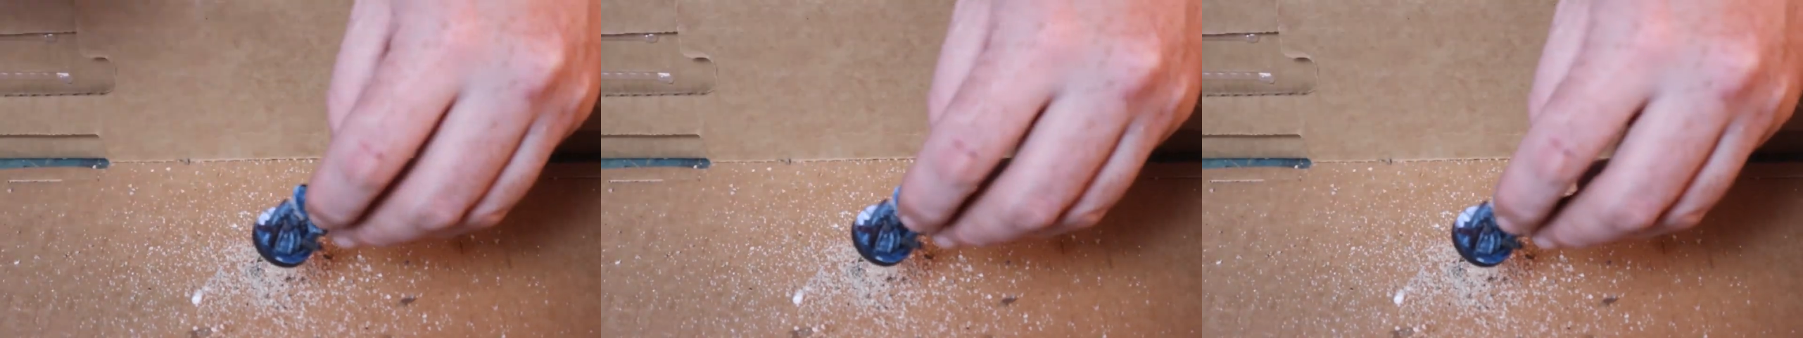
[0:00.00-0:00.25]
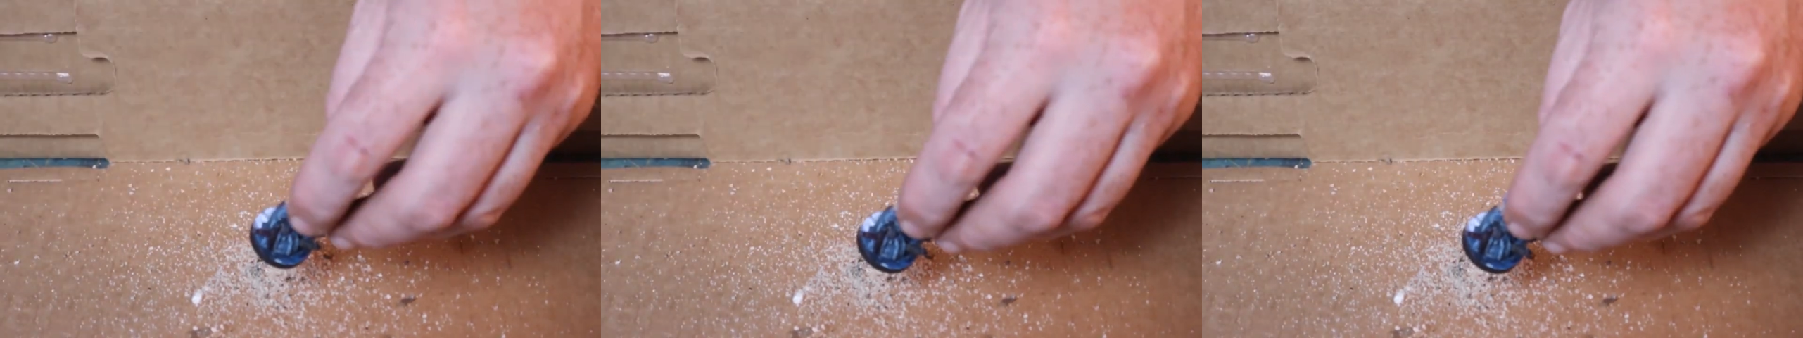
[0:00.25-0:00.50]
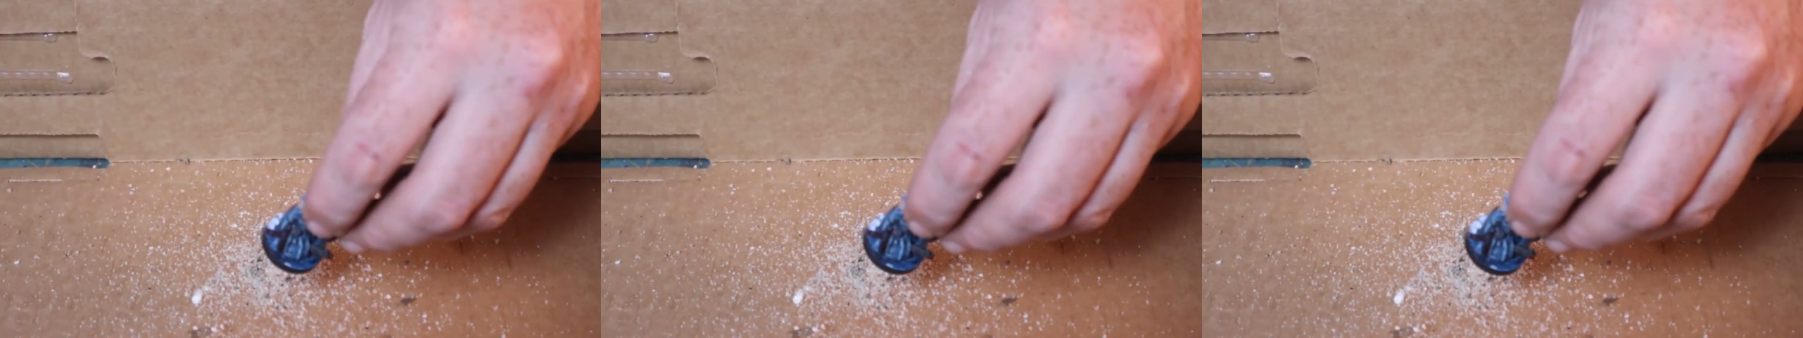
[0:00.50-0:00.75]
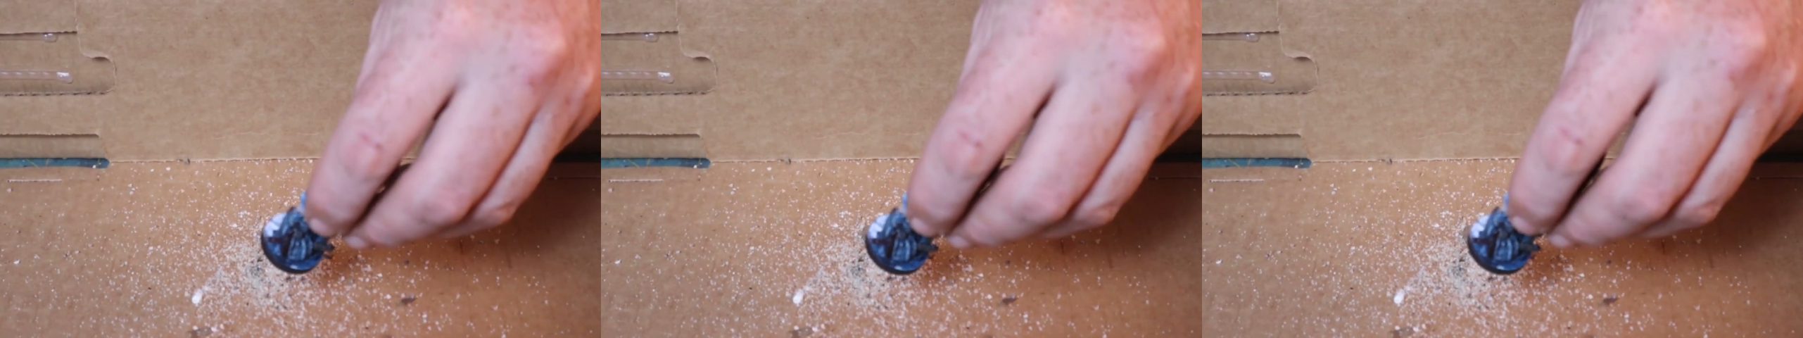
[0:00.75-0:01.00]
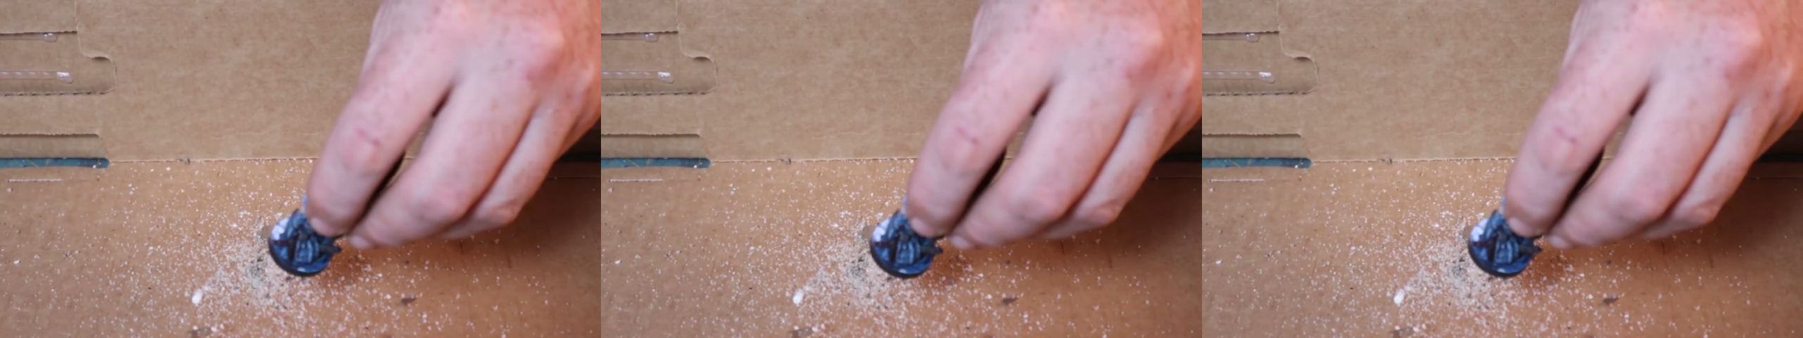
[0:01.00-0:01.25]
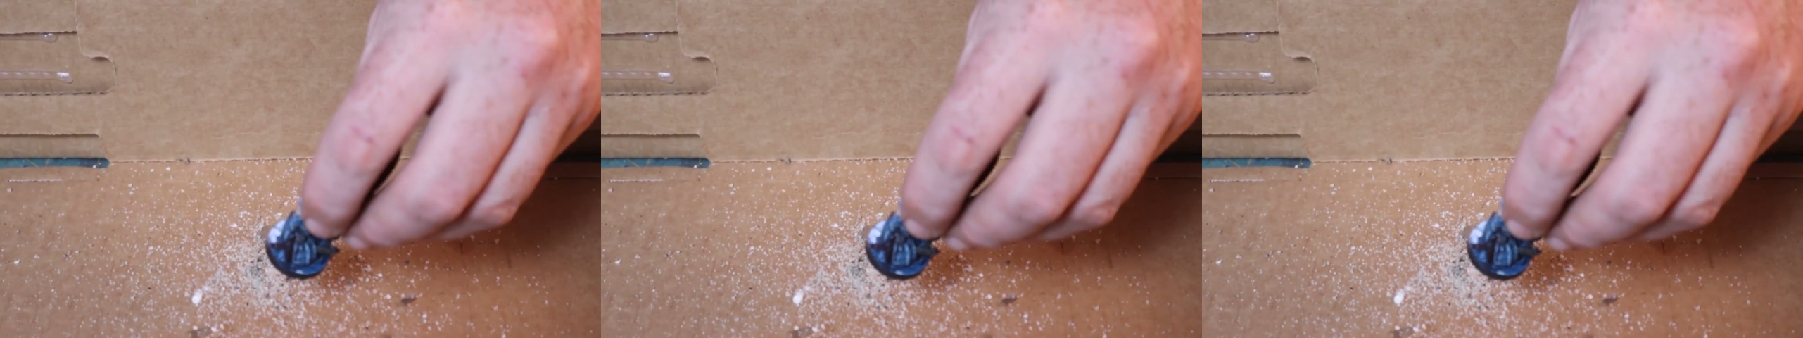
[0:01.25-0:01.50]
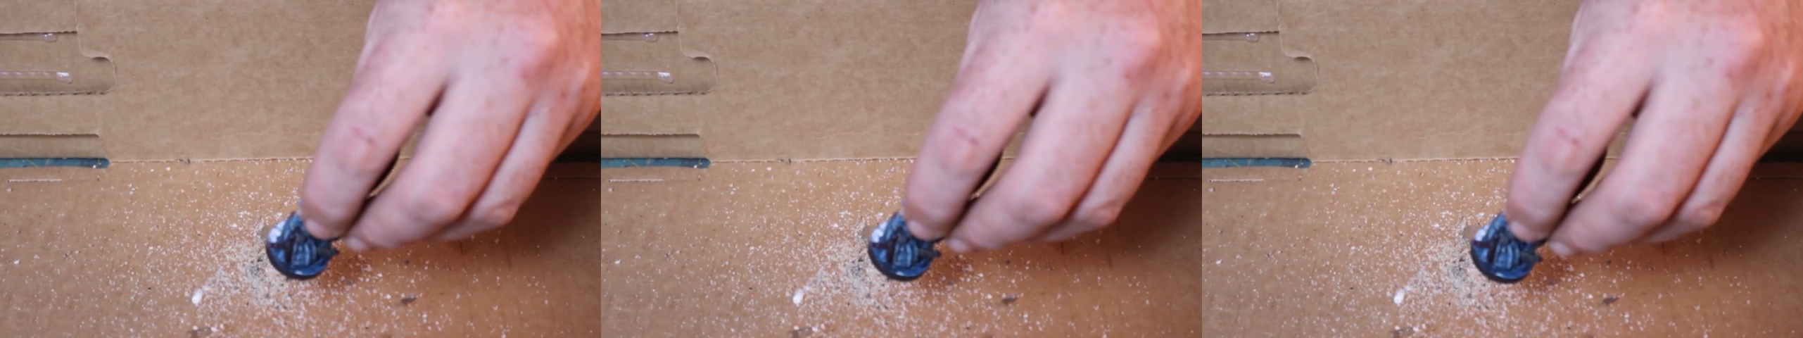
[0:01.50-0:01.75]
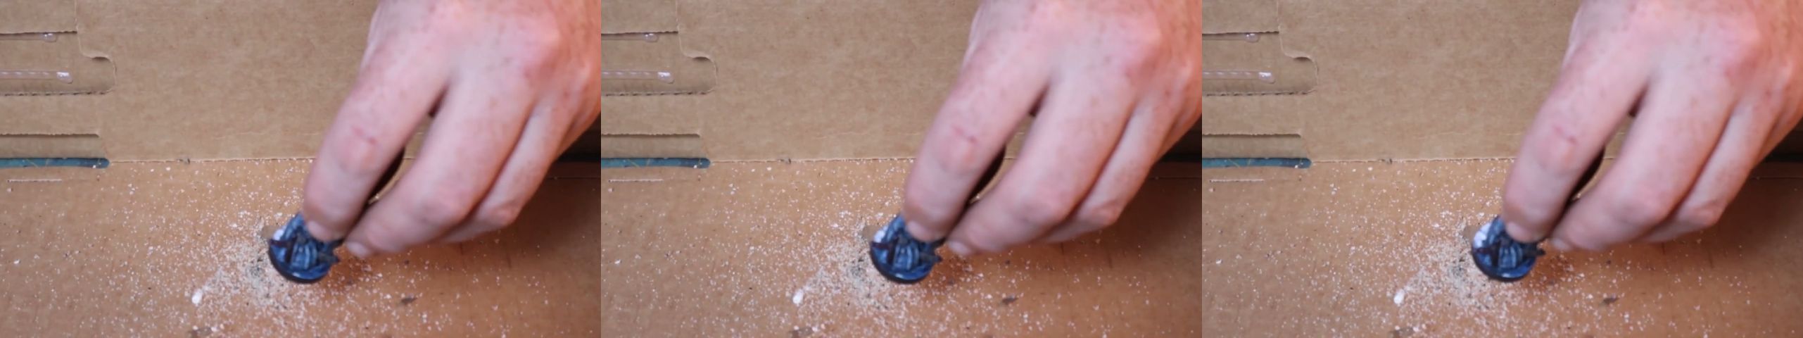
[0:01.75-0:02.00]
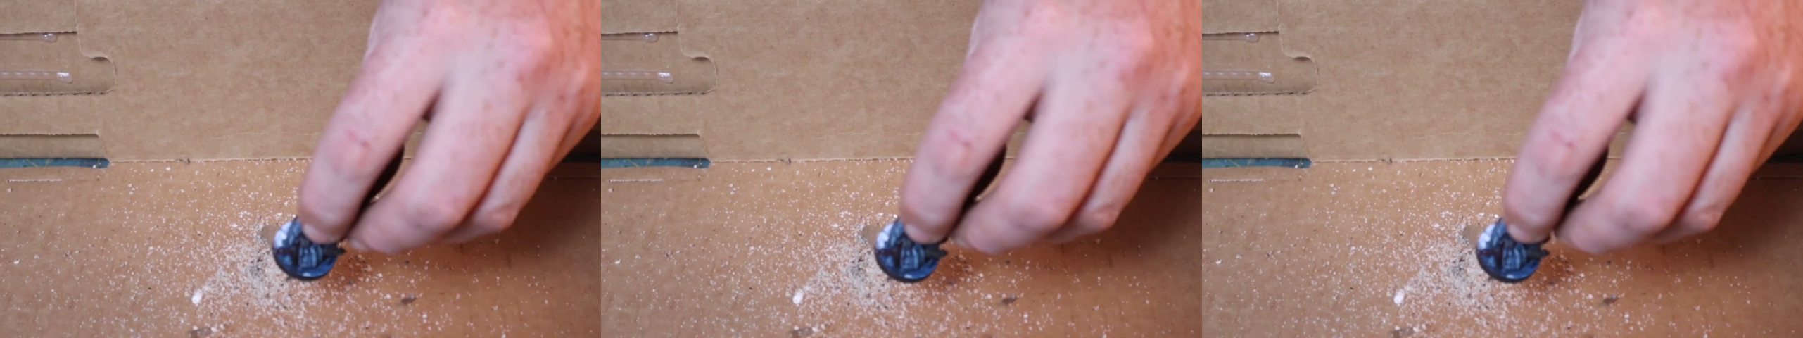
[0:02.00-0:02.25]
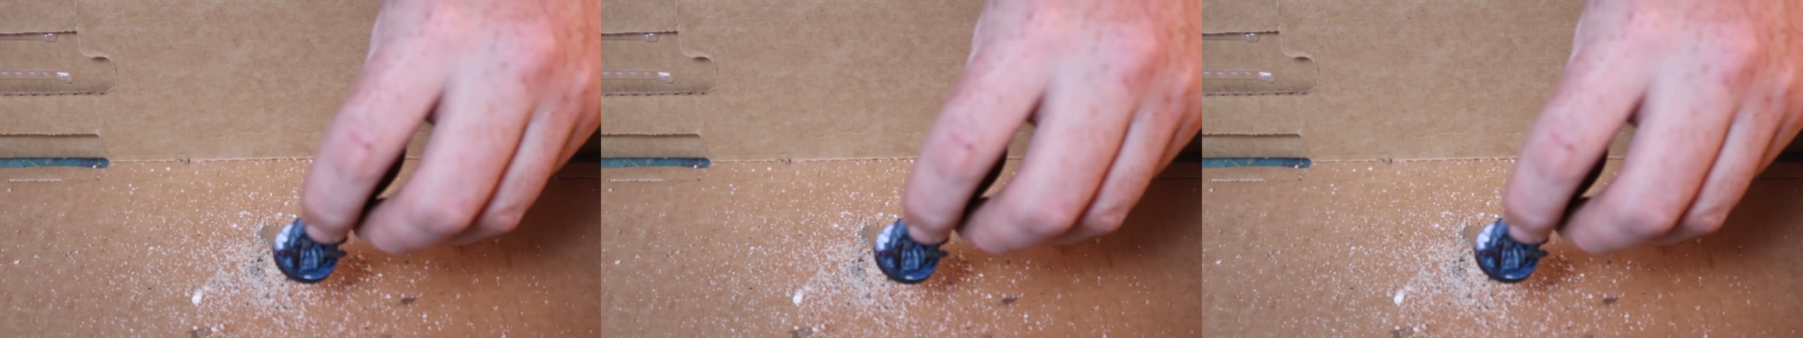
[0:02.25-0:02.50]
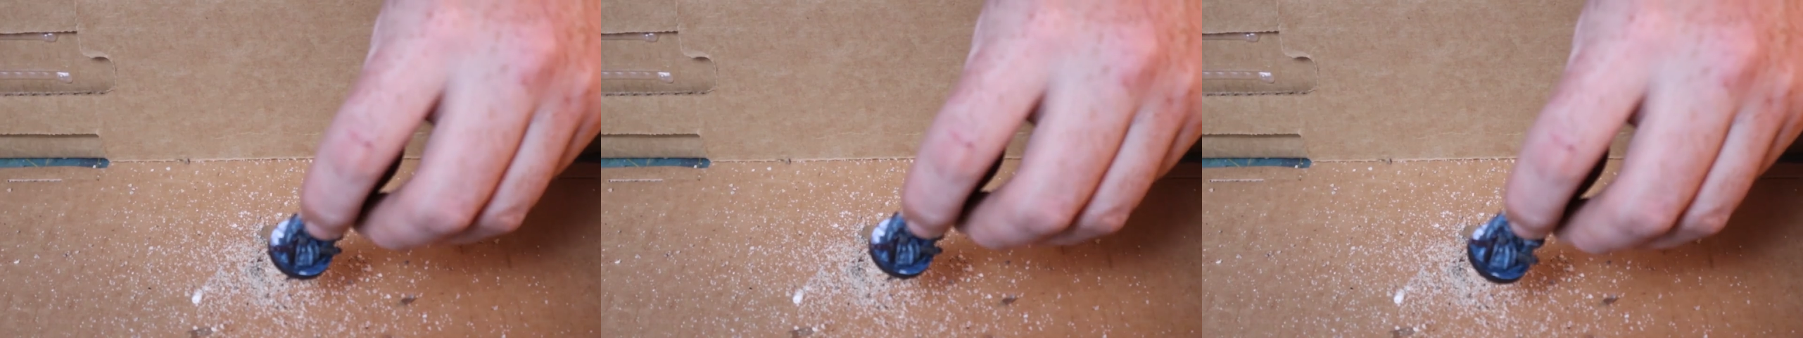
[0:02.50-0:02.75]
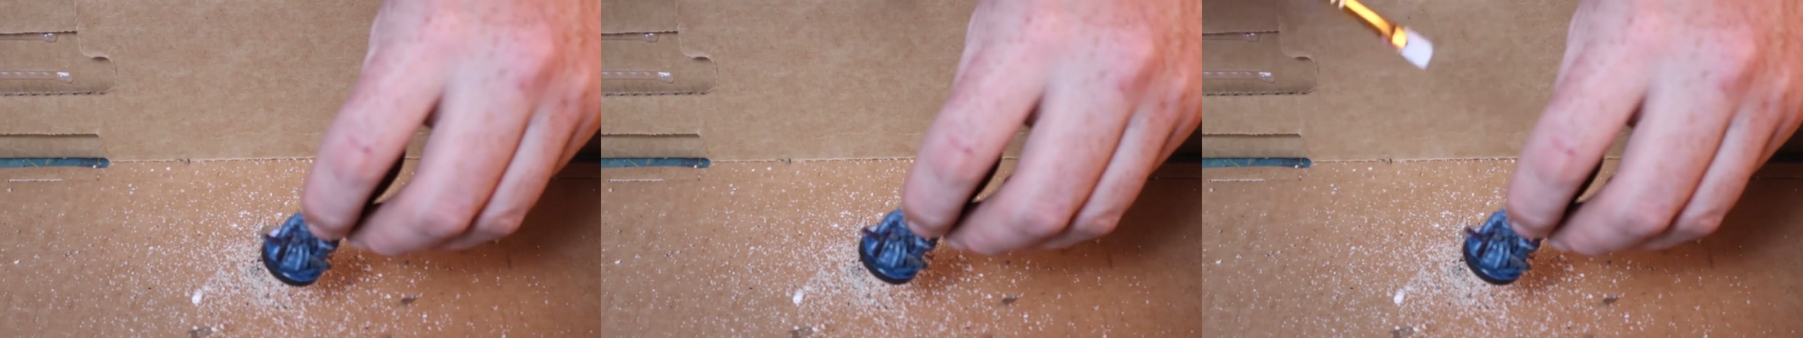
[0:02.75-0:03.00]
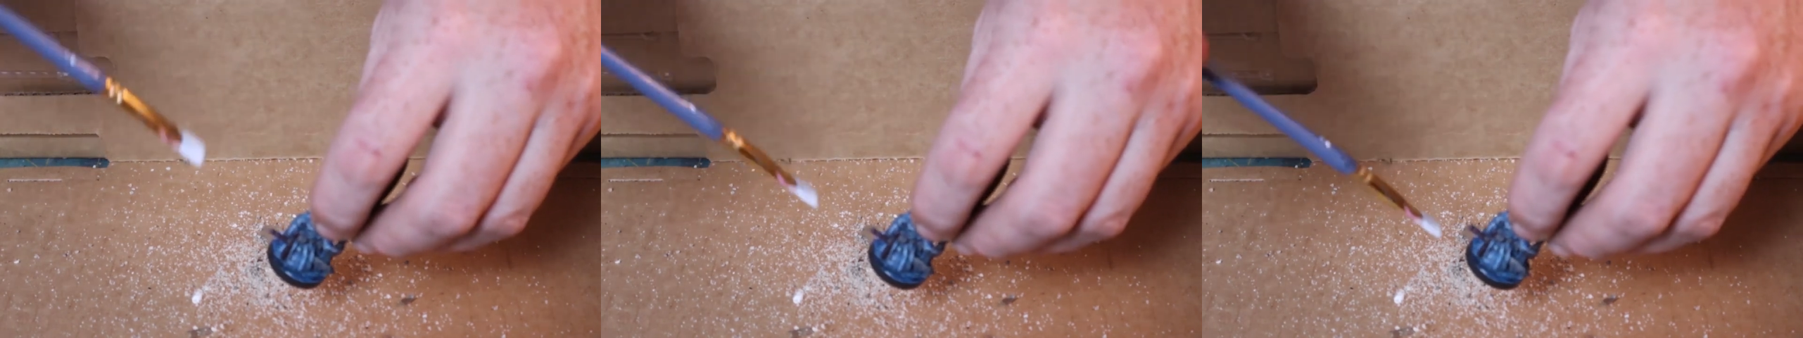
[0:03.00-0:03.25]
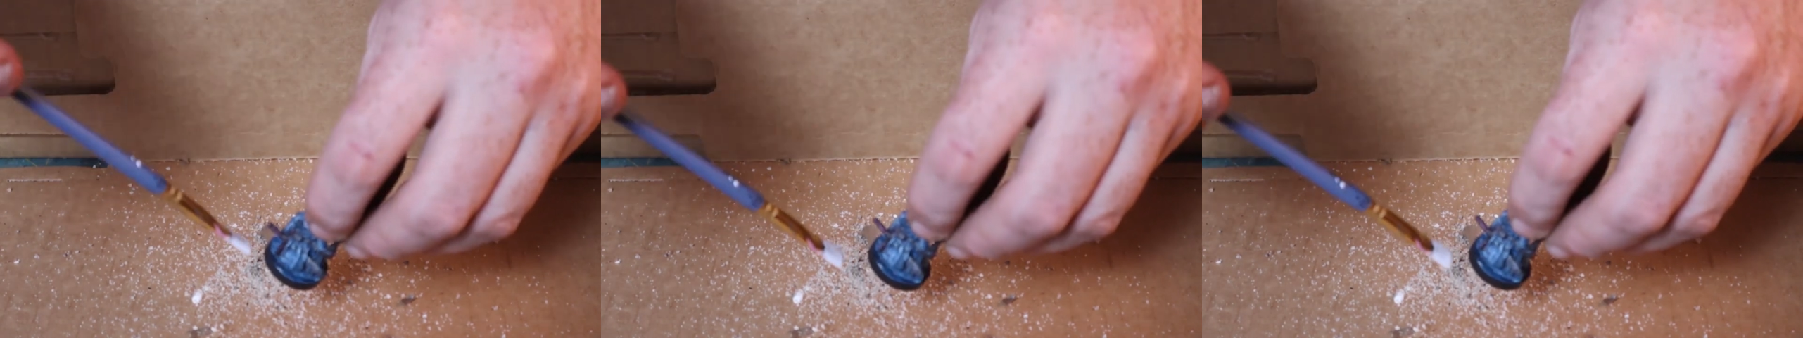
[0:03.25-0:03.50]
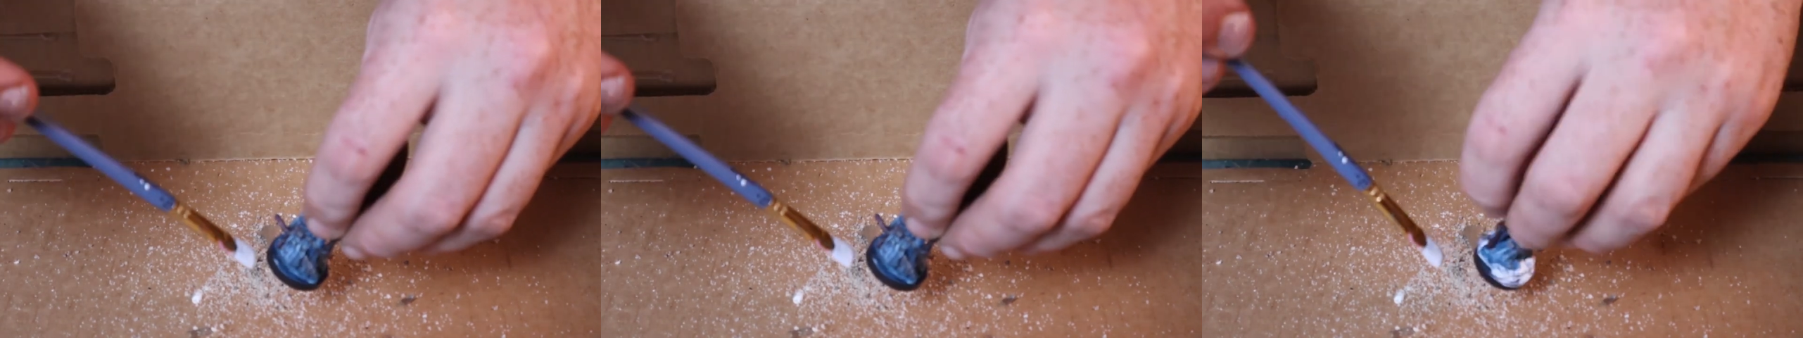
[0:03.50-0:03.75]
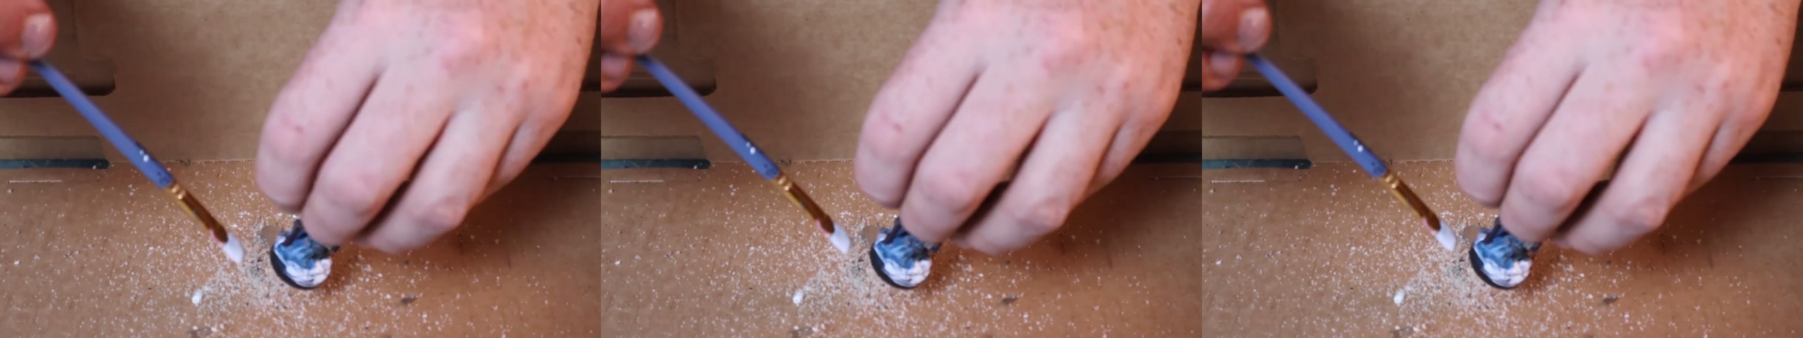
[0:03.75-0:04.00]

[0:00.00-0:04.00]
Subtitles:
No face is visible, so there are no lips to read.